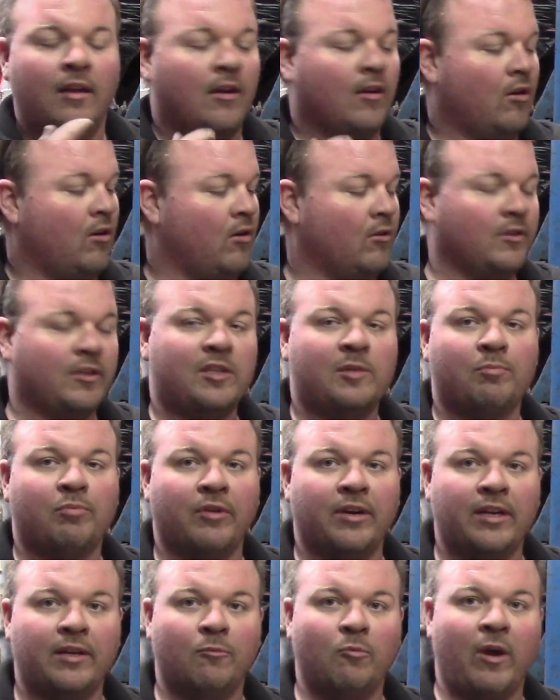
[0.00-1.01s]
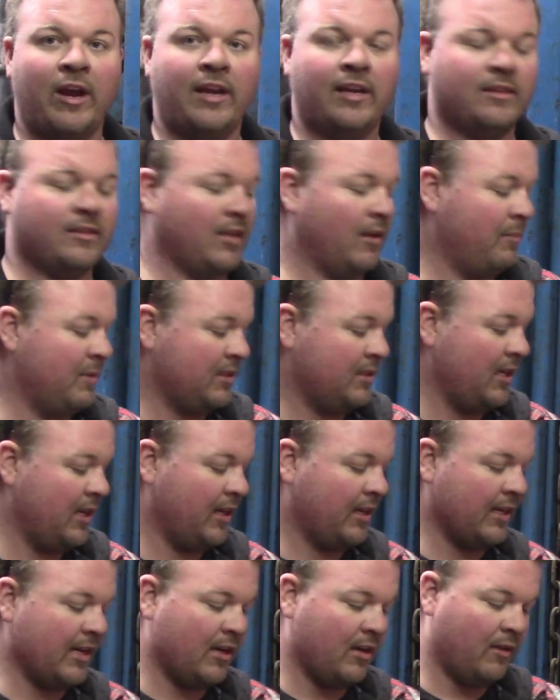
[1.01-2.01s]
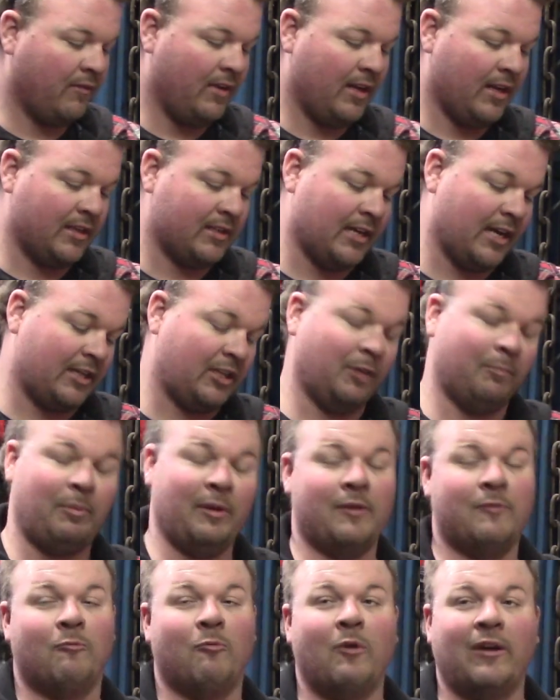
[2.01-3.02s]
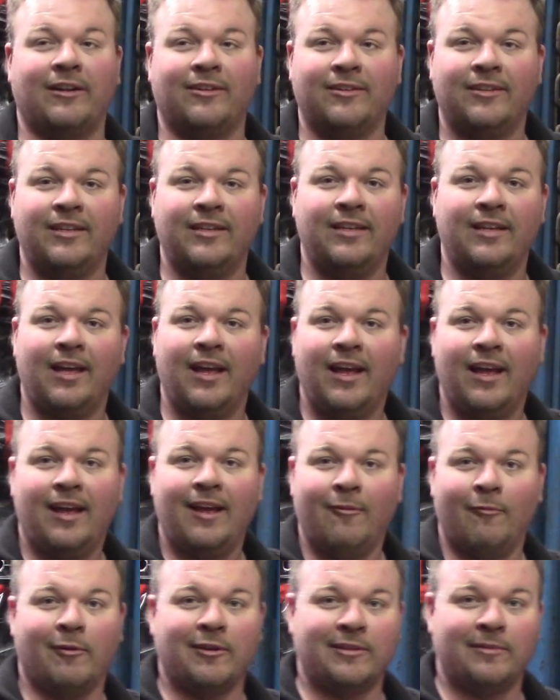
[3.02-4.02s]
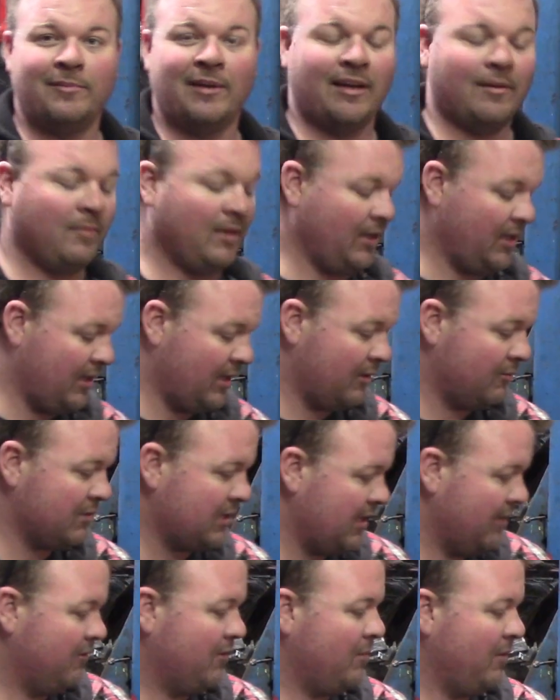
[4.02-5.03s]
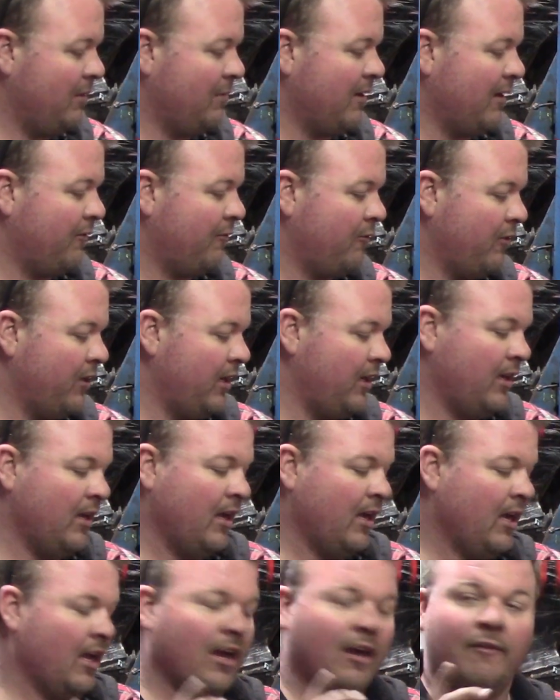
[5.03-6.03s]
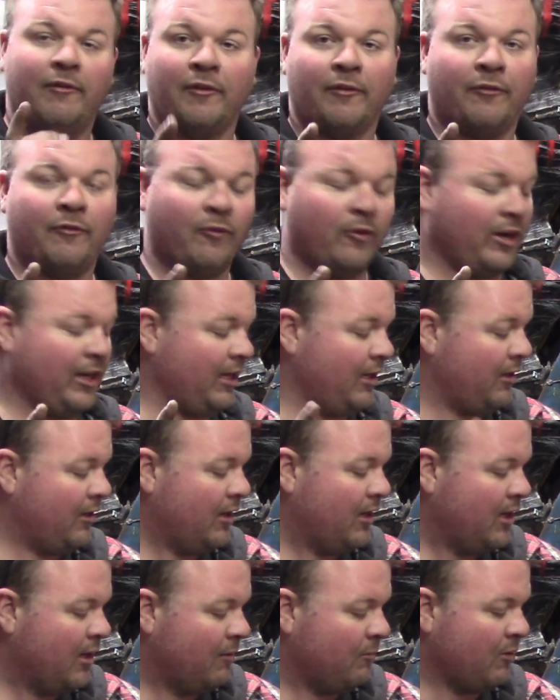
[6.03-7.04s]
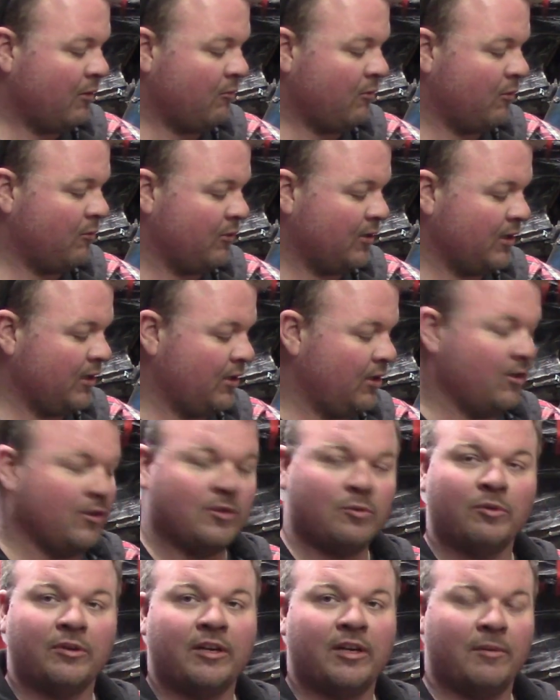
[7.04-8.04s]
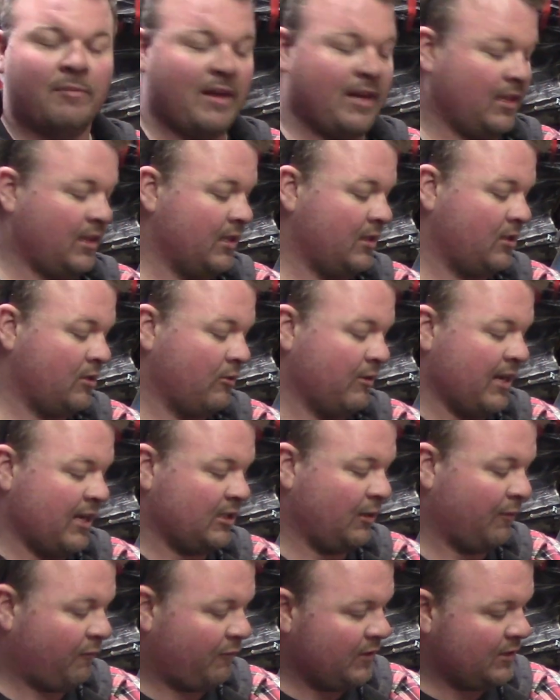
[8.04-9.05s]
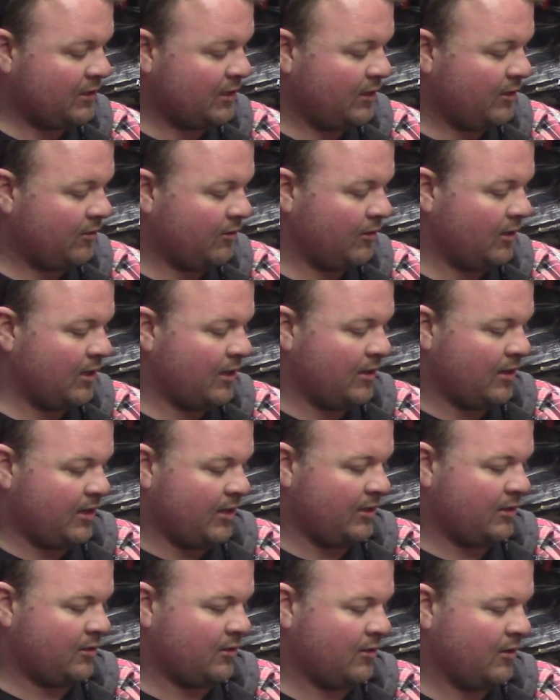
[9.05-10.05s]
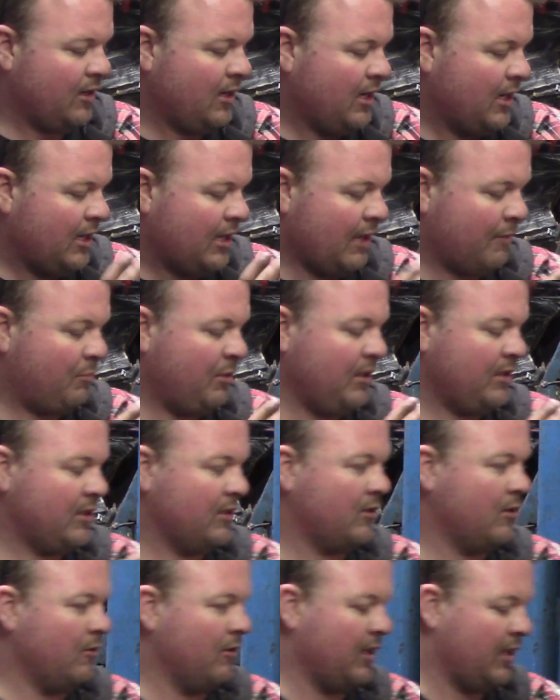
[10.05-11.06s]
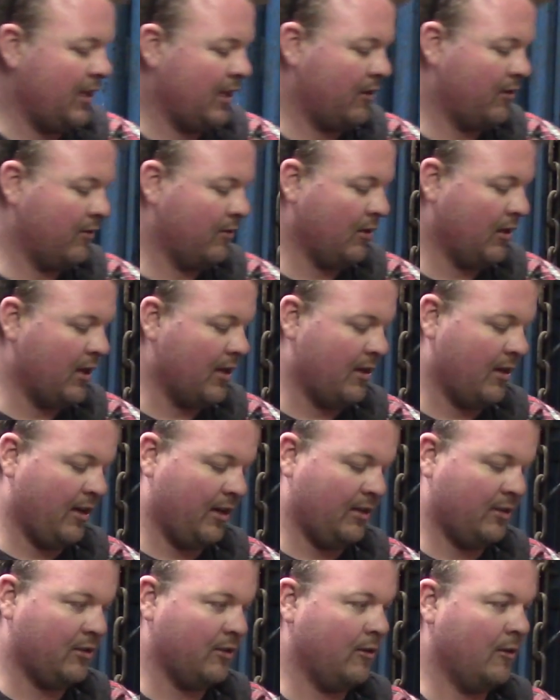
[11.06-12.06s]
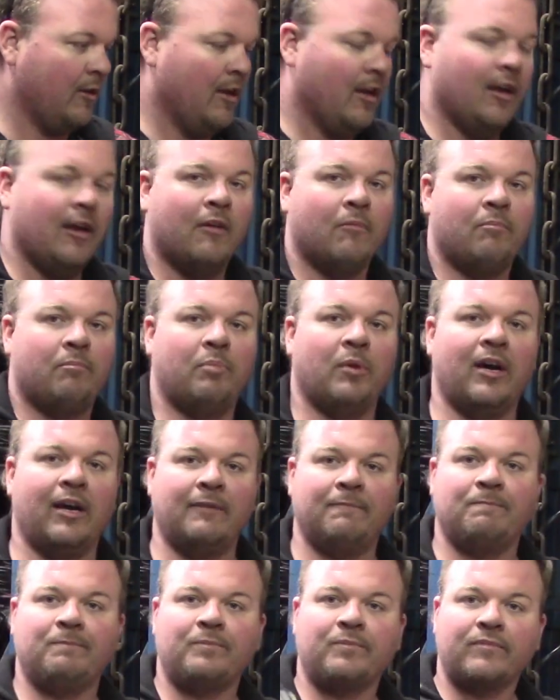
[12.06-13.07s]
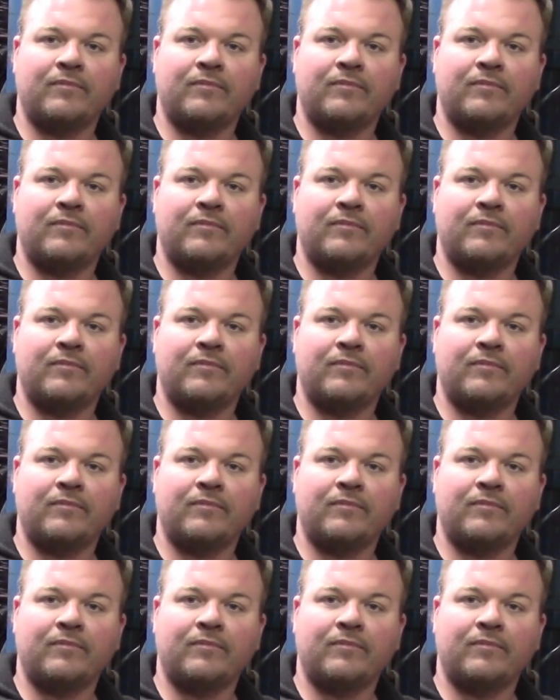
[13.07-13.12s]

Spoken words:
all the spring weights have been taken out of it. It's actually been welded. It wasn't by me. It was given to me for free. But what we're going to do is we're going to make this so it actually fits in here a lot nicer. That pieces go together a lot nicer. But